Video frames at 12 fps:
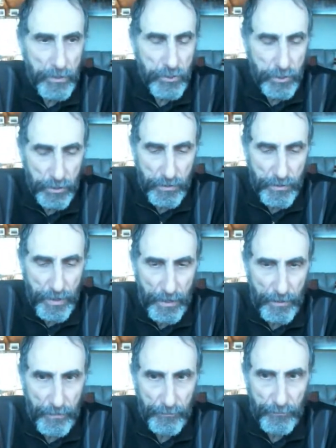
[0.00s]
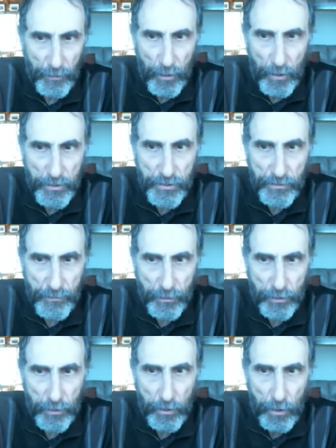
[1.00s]
that I mentioned that the
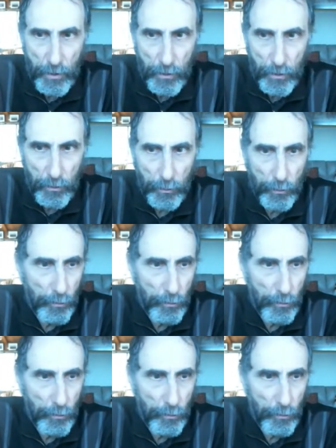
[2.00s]
philosopher